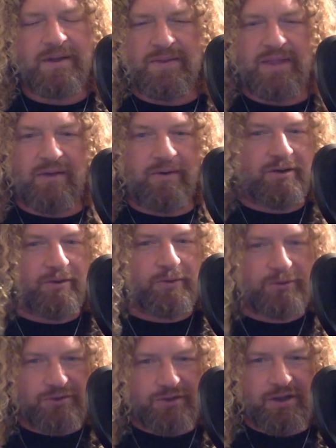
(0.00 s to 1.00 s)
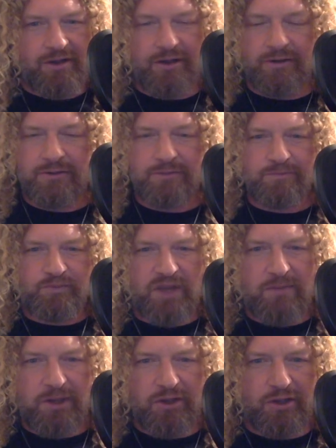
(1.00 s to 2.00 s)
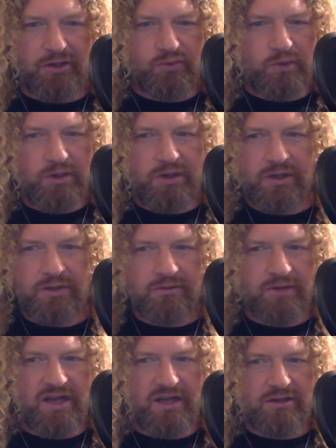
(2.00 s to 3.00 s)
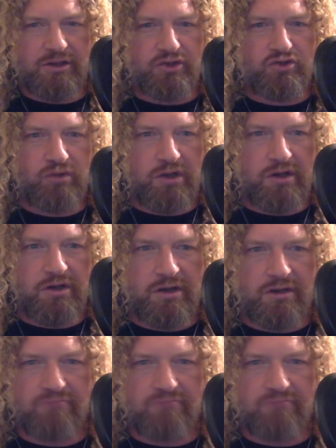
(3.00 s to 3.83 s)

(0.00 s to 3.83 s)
Now I know what you're thinking. Damn it, Kingswood! He got to the shrine.